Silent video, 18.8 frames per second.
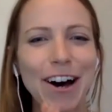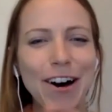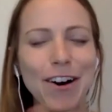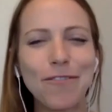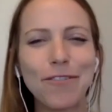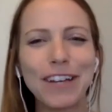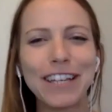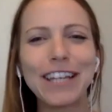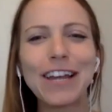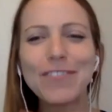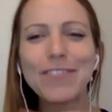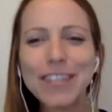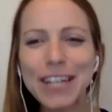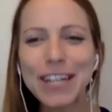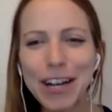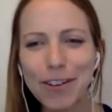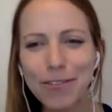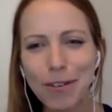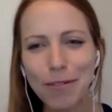We'd love to
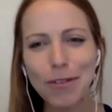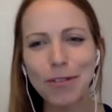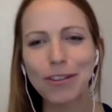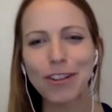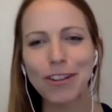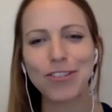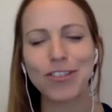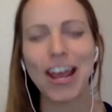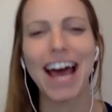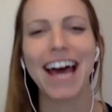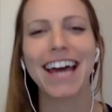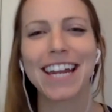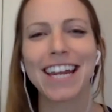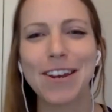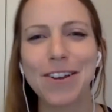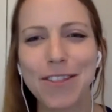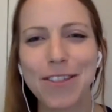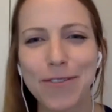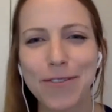hear from you in the chat. I
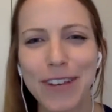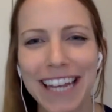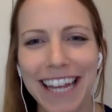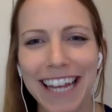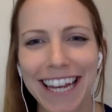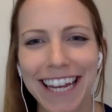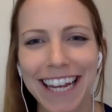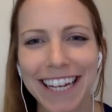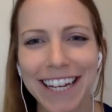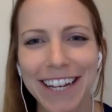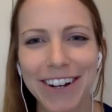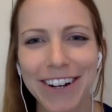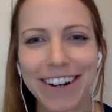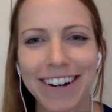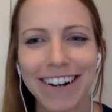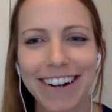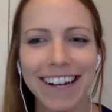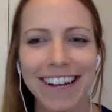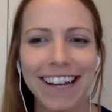know that we can't
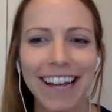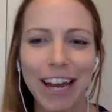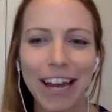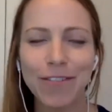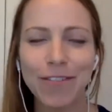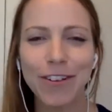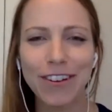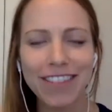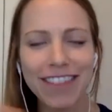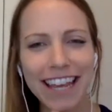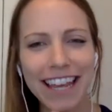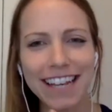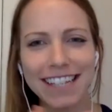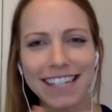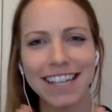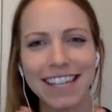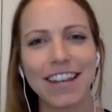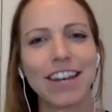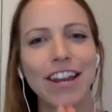hear kind of your
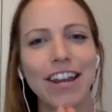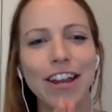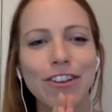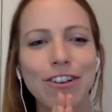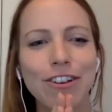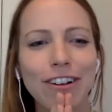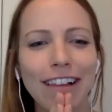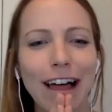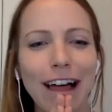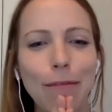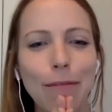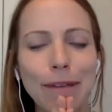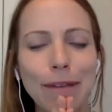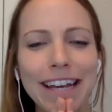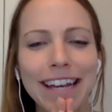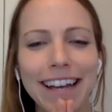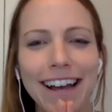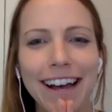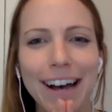thanks and your
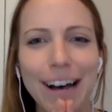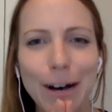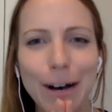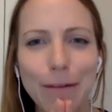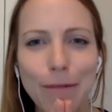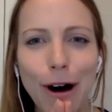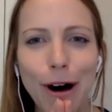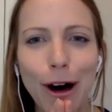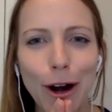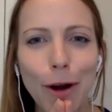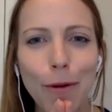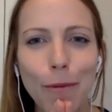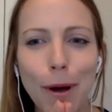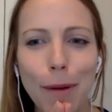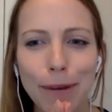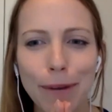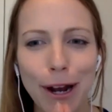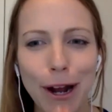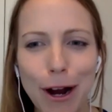clapping on our
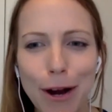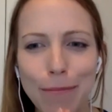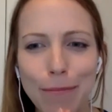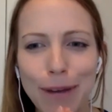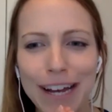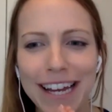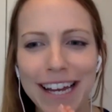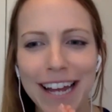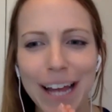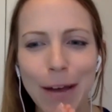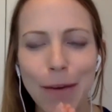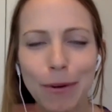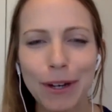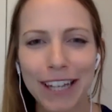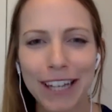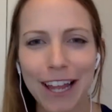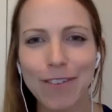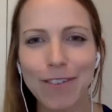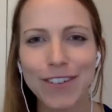webinar, but
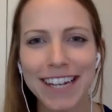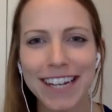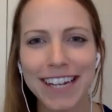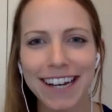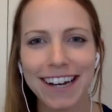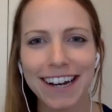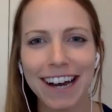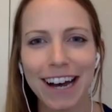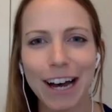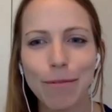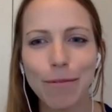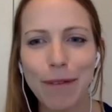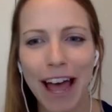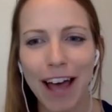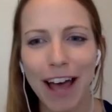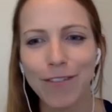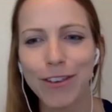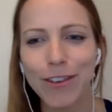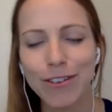would love to
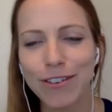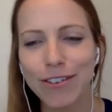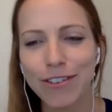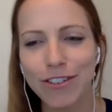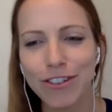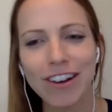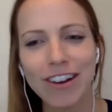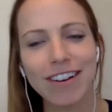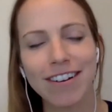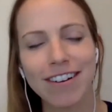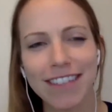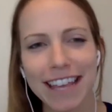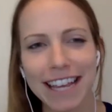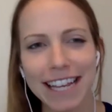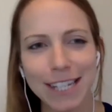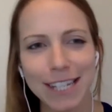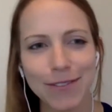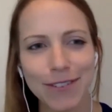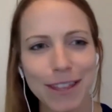have you share your
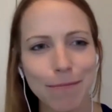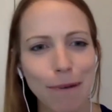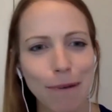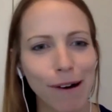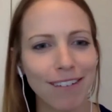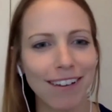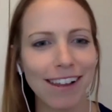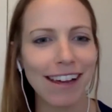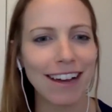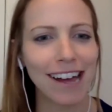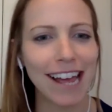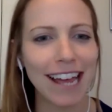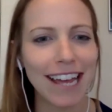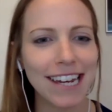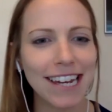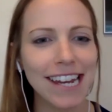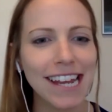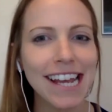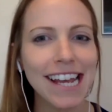thanks with Paula and